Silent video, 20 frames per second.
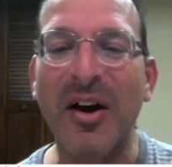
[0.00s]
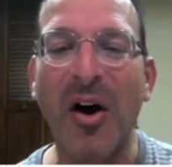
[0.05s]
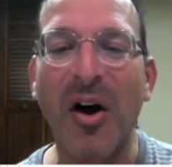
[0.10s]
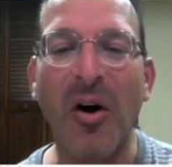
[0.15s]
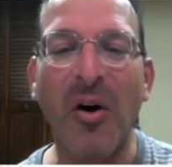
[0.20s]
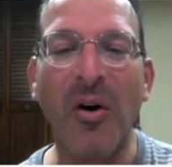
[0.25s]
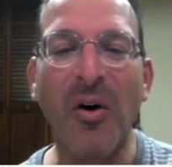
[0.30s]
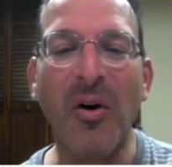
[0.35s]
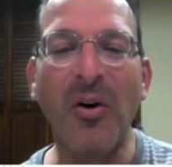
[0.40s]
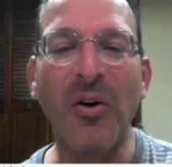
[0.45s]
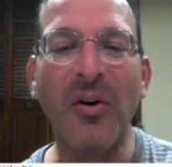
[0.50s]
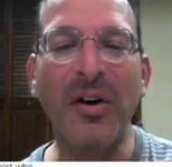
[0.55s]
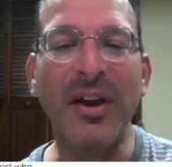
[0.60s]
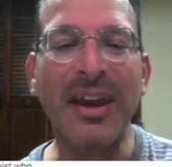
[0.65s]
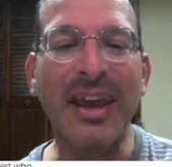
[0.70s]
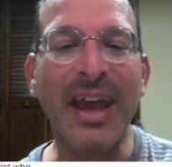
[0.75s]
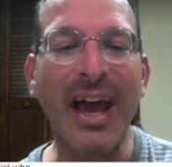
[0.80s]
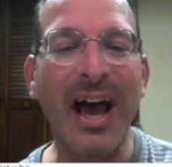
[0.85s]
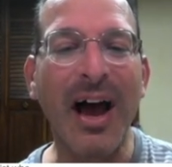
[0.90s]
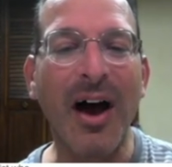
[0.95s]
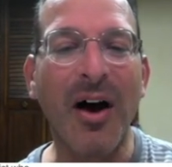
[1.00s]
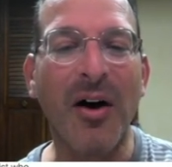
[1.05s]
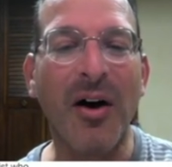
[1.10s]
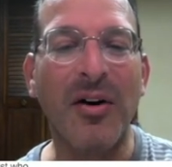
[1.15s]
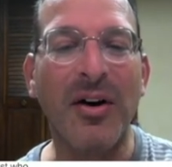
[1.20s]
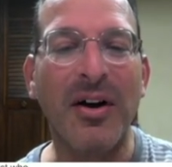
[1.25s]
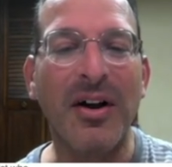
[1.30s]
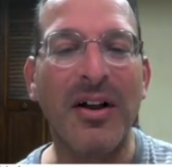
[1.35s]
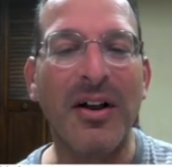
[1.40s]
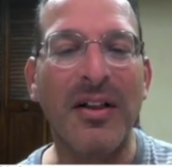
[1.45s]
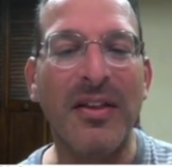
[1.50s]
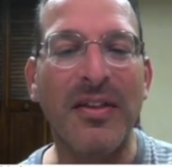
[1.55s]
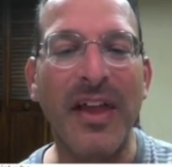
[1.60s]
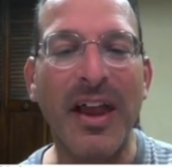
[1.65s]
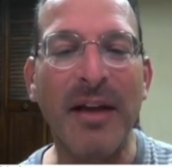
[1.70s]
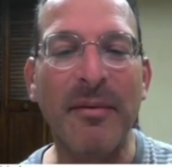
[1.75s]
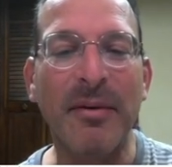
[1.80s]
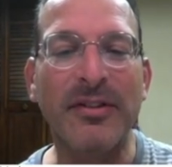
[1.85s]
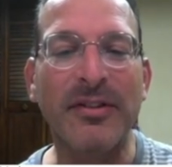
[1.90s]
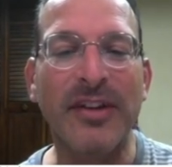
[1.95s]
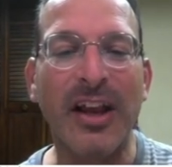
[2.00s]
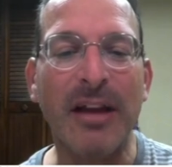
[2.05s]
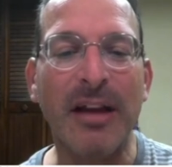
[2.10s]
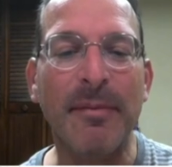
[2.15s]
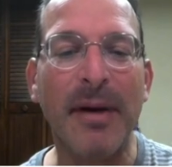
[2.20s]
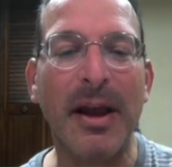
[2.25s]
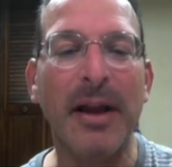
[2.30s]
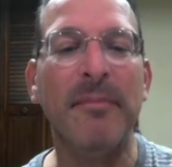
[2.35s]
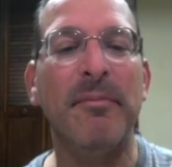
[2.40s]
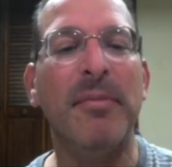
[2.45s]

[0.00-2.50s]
Holy cow. They must take pain.